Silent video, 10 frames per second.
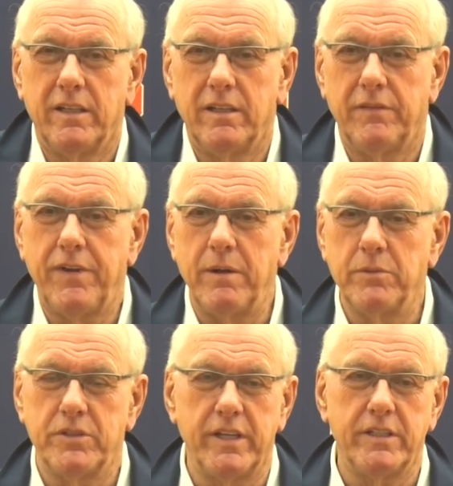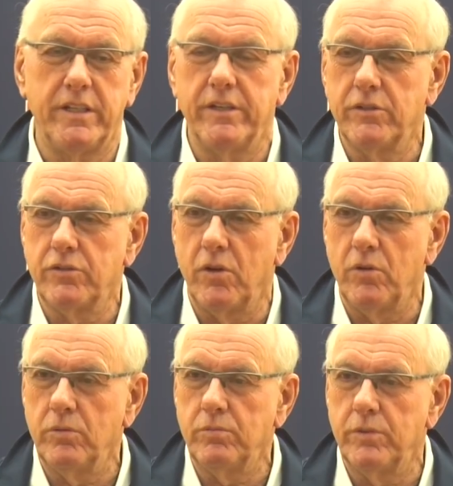If I was 60 years
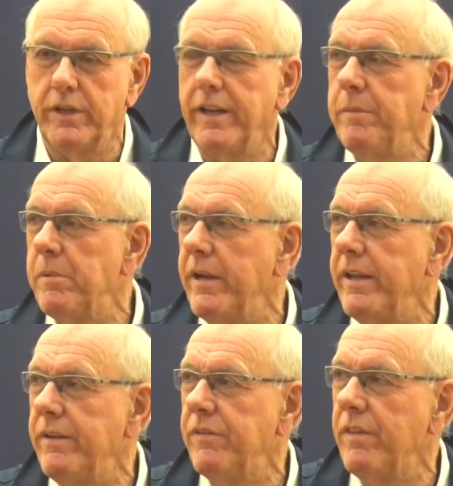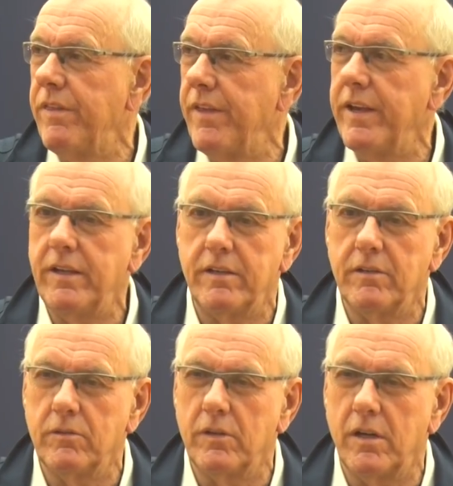old, would anybody even think,
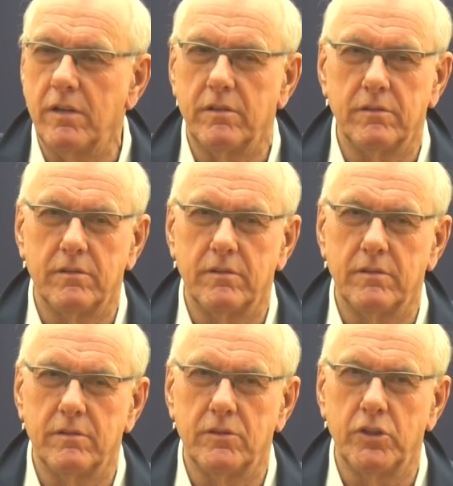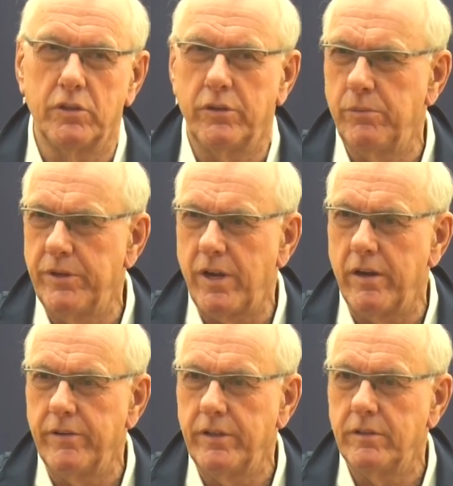are you
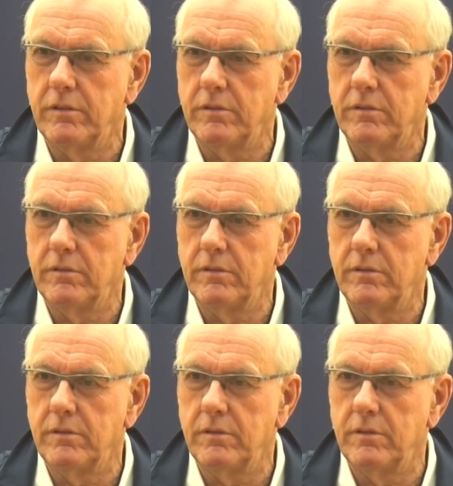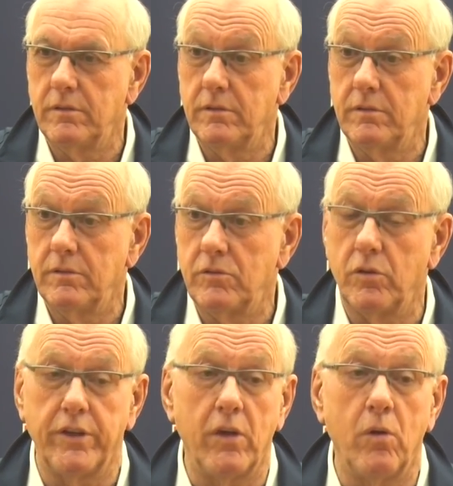retiring?
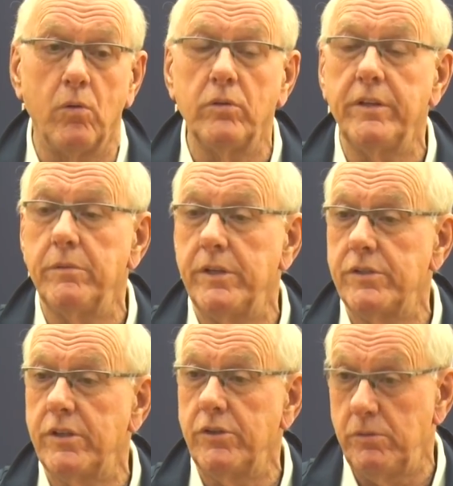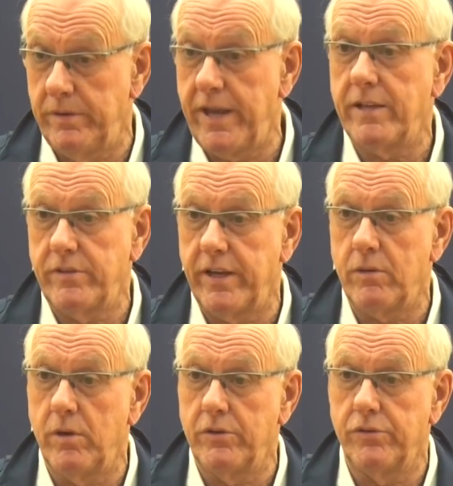So the only reason you would ask
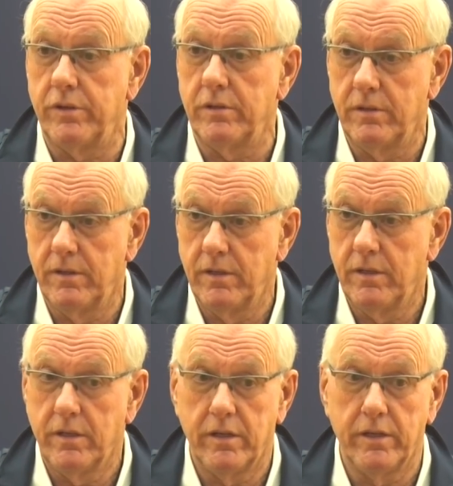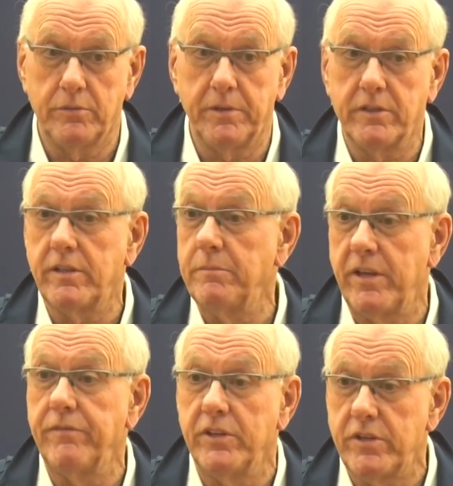that question is because I'm
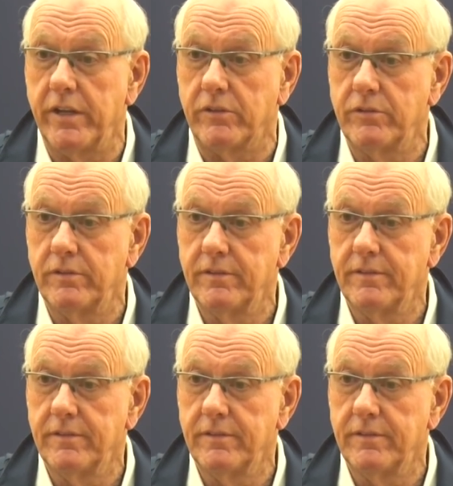76.